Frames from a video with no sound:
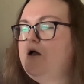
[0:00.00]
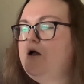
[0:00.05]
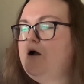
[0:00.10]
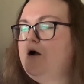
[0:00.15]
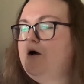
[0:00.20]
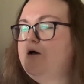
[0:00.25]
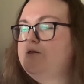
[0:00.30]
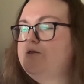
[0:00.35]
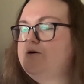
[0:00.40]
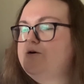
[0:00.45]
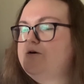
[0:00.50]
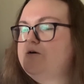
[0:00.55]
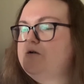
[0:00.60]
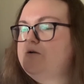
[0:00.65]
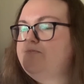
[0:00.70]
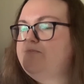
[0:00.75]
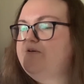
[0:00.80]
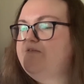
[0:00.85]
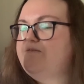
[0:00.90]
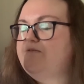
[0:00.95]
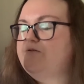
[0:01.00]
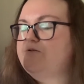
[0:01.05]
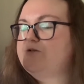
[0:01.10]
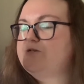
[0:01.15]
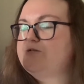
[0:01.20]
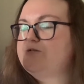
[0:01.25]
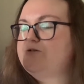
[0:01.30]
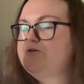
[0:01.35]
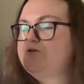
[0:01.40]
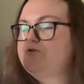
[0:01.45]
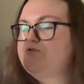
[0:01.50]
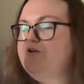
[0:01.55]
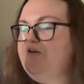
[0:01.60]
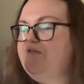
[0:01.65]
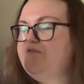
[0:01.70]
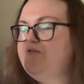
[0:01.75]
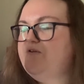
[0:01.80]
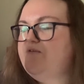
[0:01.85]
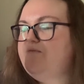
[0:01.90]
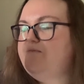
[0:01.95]
Alone, but for a
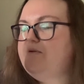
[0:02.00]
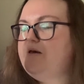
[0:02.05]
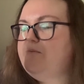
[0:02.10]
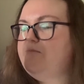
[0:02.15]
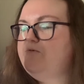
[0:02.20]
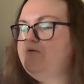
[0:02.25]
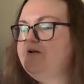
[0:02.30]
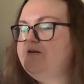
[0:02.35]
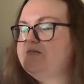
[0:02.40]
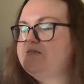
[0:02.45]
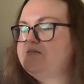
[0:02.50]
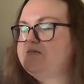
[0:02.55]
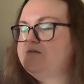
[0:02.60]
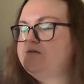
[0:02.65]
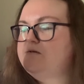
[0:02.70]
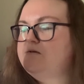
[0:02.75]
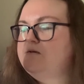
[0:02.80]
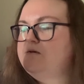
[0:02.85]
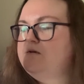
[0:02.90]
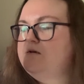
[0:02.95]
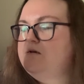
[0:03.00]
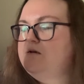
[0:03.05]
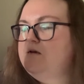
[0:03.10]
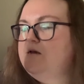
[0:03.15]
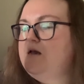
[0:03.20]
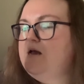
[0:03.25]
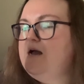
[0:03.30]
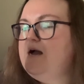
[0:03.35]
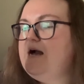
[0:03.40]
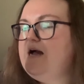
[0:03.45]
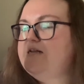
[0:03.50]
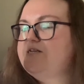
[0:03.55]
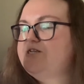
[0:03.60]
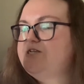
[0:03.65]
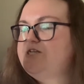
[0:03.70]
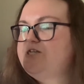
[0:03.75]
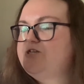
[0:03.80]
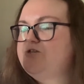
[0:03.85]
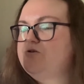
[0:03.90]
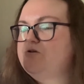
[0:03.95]
snowdrift of memories, as
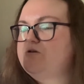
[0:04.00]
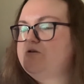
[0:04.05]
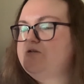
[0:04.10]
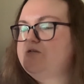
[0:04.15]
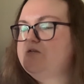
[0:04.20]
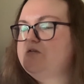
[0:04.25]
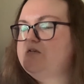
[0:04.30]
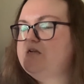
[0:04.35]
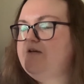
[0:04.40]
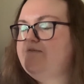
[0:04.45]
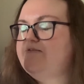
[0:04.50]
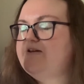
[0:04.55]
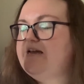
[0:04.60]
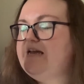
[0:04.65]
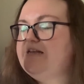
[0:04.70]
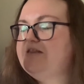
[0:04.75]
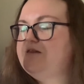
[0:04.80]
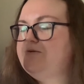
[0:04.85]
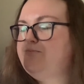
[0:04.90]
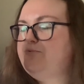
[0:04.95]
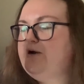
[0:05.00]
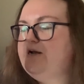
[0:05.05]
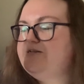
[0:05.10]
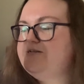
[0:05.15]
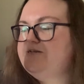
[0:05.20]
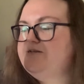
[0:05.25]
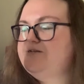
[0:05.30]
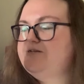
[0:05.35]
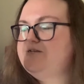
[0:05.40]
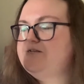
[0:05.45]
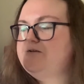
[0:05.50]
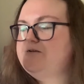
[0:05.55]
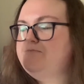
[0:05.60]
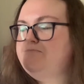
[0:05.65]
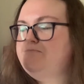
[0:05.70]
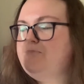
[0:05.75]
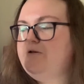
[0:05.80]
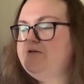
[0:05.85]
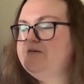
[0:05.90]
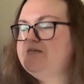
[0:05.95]
she struggles to navigate the present,
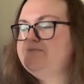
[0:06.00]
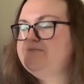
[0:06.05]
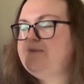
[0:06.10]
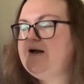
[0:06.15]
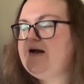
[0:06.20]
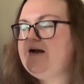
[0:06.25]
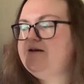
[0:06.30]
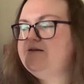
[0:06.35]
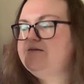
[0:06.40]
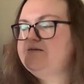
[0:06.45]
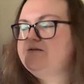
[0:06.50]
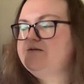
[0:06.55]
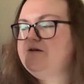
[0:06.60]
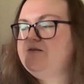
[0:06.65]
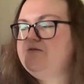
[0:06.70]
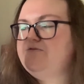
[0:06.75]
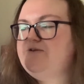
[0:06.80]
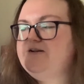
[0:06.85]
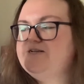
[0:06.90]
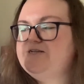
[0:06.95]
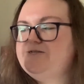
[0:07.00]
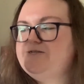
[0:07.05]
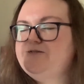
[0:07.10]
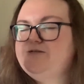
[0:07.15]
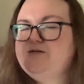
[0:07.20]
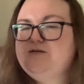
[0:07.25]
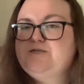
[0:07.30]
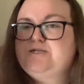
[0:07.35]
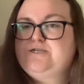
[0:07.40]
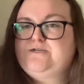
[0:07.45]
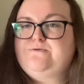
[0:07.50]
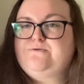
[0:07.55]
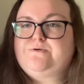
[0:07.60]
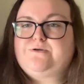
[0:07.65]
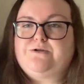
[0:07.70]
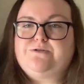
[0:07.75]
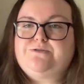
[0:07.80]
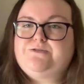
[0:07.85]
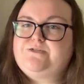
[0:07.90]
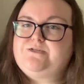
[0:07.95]
Molly's past threatens to
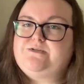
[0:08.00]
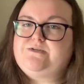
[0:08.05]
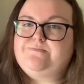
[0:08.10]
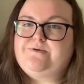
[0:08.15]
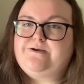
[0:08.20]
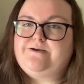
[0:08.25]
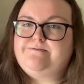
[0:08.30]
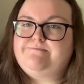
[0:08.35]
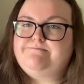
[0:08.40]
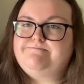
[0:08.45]
consume her.